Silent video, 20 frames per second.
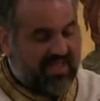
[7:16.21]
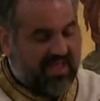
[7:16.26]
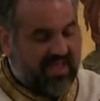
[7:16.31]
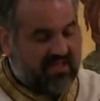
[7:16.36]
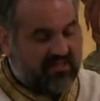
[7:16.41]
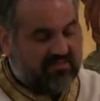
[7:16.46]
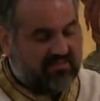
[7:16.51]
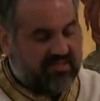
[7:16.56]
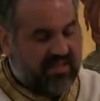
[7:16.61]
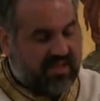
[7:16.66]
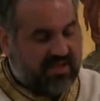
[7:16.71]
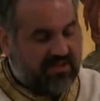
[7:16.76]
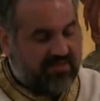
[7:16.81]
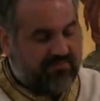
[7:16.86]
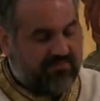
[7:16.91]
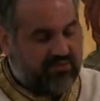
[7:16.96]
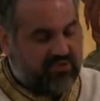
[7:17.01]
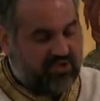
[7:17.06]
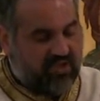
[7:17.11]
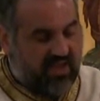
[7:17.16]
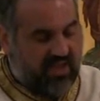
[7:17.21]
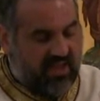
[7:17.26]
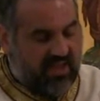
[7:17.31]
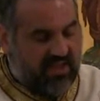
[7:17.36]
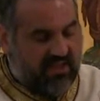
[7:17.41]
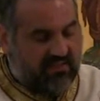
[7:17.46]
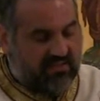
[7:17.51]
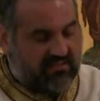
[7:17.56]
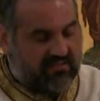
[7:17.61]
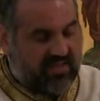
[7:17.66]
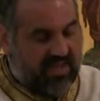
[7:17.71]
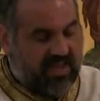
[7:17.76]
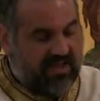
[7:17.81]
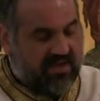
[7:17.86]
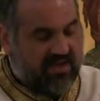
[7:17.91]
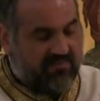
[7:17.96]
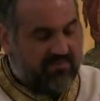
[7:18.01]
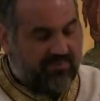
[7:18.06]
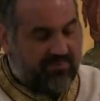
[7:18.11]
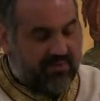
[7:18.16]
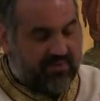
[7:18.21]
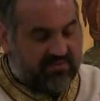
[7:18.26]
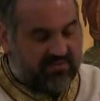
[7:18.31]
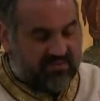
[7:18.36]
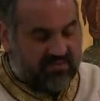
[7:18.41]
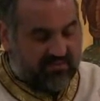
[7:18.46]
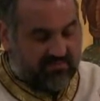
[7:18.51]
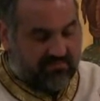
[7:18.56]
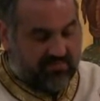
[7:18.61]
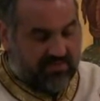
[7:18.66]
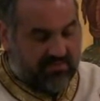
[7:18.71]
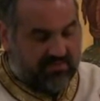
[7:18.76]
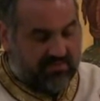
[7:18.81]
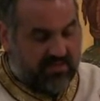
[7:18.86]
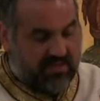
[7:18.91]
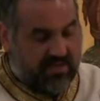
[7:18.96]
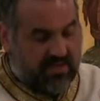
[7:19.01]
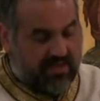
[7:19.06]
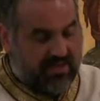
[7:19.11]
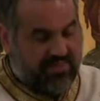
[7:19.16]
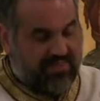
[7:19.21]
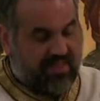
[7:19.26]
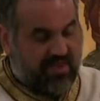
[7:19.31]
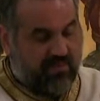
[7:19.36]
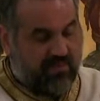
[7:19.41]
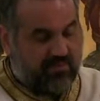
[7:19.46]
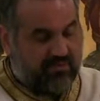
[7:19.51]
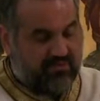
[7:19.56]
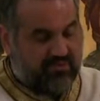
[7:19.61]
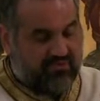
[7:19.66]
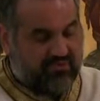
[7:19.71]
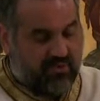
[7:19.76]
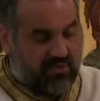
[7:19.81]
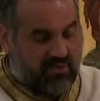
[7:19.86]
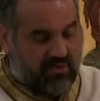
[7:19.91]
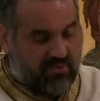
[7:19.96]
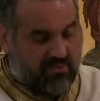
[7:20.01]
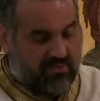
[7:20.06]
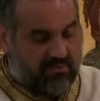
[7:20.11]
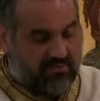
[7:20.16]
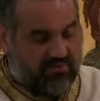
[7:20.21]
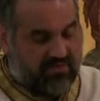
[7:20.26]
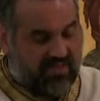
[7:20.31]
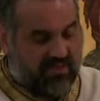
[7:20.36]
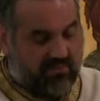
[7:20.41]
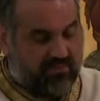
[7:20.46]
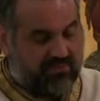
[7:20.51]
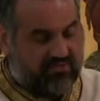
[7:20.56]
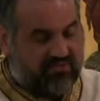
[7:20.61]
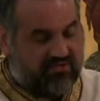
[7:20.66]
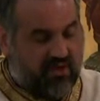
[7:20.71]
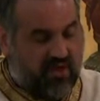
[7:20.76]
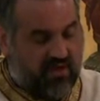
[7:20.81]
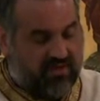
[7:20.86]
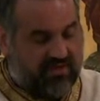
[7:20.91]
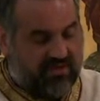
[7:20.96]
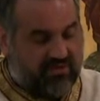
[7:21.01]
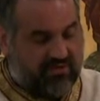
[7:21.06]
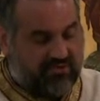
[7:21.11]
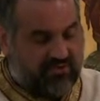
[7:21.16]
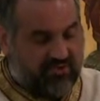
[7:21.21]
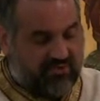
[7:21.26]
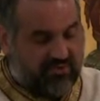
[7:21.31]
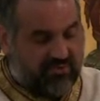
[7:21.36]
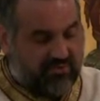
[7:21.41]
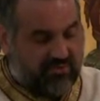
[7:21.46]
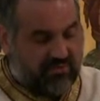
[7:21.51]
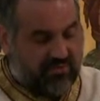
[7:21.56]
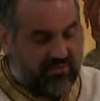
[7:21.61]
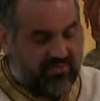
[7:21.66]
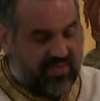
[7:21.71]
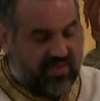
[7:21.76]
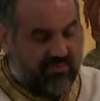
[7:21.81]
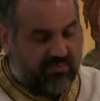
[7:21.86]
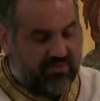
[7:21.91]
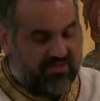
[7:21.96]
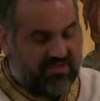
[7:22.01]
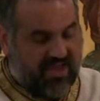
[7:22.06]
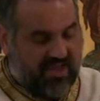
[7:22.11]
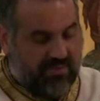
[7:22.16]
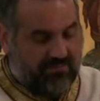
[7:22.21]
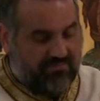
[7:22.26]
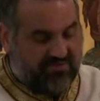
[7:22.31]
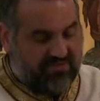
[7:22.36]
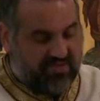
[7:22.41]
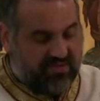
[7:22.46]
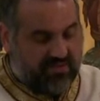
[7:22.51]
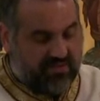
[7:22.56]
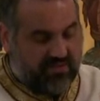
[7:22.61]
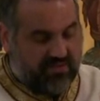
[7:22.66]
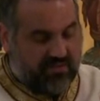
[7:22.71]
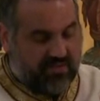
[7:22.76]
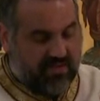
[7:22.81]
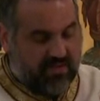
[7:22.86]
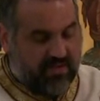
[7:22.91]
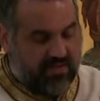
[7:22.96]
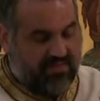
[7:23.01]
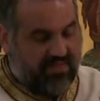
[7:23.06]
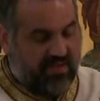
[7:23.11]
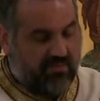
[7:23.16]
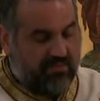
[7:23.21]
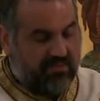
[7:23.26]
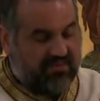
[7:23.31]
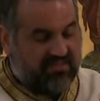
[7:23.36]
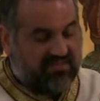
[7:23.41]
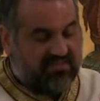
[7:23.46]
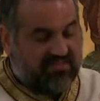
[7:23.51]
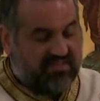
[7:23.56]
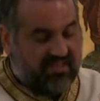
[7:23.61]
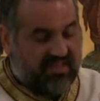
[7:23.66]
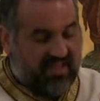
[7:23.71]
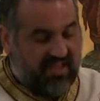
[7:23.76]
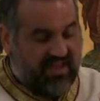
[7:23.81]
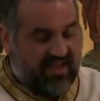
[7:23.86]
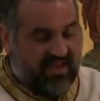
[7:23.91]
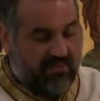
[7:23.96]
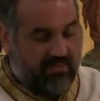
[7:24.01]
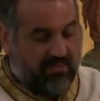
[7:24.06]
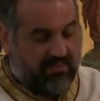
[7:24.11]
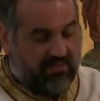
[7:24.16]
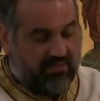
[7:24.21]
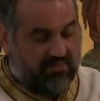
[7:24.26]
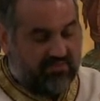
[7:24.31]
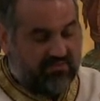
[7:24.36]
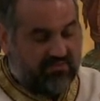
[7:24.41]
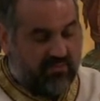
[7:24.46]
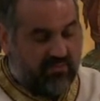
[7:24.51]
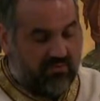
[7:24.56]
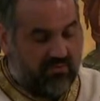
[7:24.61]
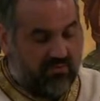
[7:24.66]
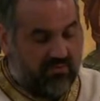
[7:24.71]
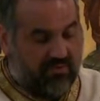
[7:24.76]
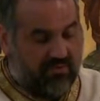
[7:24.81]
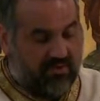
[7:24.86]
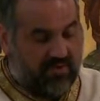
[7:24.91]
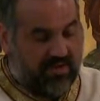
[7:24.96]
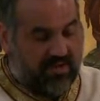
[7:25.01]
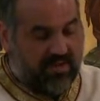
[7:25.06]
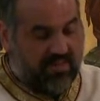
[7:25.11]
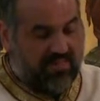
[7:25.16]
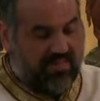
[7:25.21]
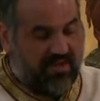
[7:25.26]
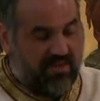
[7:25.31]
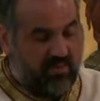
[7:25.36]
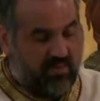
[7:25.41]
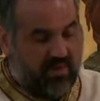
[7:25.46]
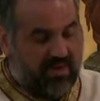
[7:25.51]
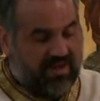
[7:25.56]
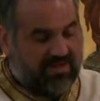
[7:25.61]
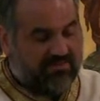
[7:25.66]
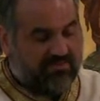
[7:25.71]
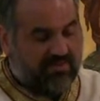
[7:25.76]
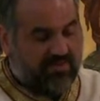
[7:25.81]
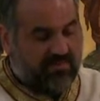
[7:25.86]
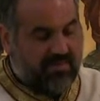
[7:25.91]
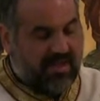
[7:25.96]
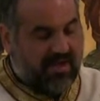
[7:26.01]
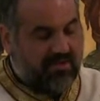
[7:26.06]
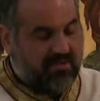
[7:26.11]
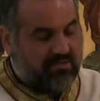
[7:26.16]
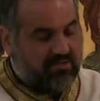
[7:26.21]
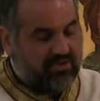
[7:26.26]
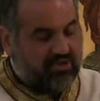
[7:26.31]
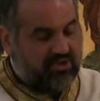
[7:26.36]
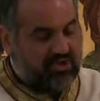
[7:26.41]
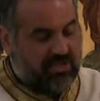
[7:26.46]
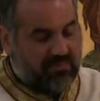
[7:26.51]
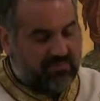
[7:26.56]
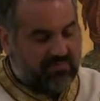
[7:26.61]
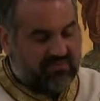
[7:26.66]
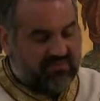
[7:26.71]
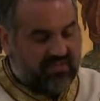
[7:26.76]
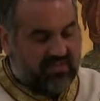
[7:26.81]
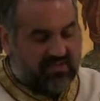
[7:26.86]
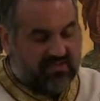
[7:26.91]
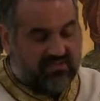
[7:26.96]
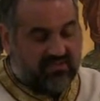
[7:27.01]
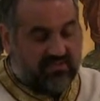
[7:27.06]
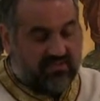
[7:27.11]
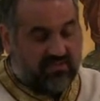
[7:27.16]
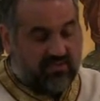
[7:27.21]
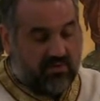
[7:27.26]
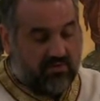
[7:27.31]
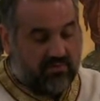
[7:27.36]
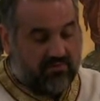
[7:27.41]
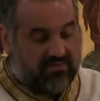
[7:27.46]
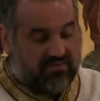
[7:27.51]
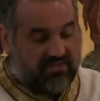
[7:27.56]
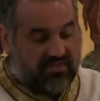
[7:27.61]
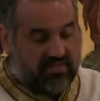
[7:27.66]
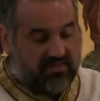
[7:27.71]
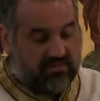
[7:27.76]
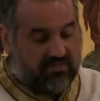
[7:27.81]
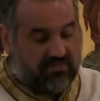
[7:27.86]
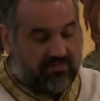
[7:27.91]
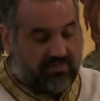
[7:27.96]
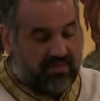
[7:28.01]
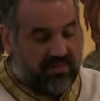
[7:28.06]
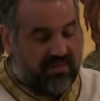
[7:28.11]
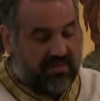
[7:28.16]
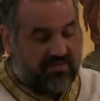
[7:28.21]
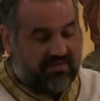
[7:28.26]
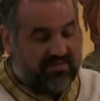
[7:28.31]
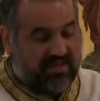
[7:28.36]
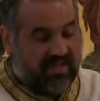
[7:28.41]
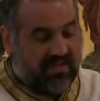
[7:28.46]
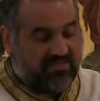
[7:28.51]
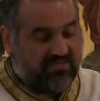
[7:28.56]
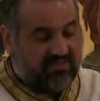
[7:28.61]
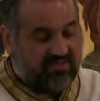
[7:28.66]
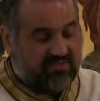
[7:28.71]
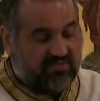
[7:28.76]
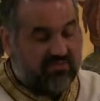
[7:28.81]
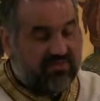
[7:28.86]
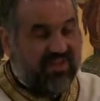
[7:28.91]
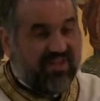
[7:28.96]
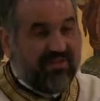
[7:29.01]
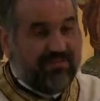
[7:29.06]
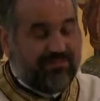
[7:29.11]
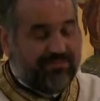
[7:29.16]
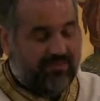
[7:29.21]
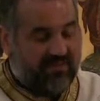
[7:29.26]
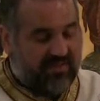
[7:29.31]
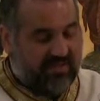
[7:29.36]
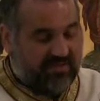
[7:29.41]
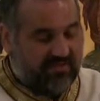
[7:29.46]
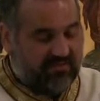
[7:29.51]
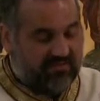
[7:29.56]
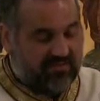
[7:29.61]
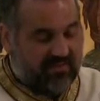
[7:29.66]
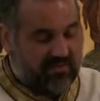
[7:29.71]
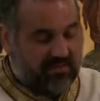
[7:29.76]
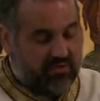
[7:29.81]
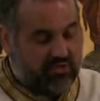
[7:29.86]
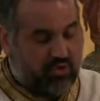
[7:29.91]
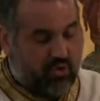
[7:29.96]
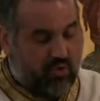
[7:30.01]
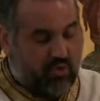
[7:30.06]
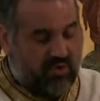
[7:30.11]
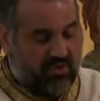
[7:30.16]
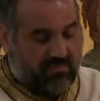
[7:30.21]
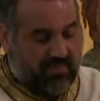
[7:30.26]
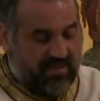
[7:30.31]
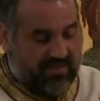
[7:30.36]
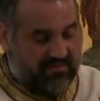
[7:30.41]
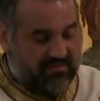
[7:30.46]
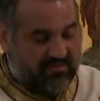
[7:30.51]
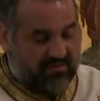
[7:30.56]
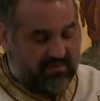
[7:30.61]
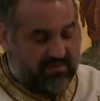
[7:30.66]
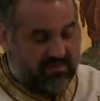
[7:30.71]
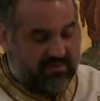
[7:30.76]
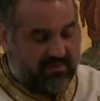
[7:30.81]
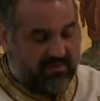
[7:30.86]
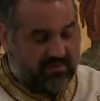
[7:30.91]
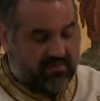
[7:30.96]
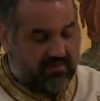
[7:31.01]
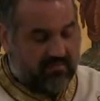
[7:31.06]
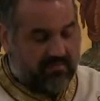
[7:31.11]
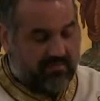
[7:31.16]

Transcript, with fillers: yes, and of chains and imprisonment. They were stoned, they were sawn in two, they were tempted, they were slain with the sword, they wandered about in sheepskins and goatskins, being destitute, afflicted, tormented.